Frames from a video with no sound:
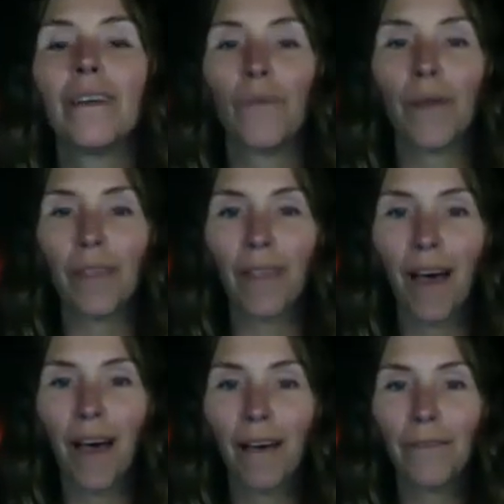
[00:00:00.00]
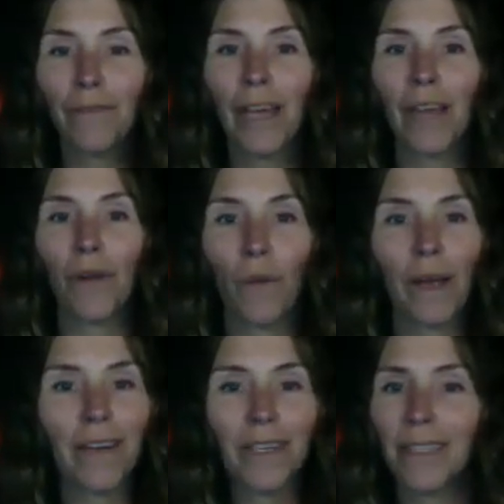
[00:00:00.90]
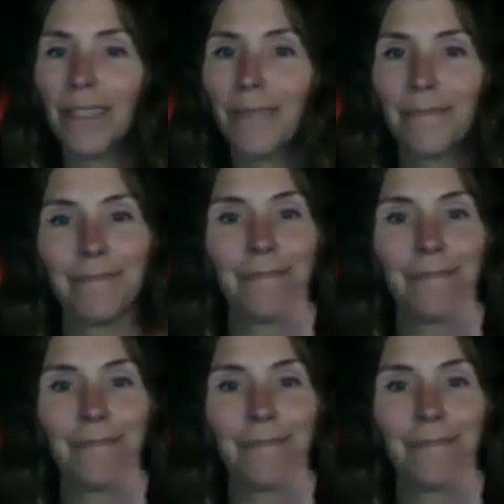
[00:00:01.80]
with love and awareness,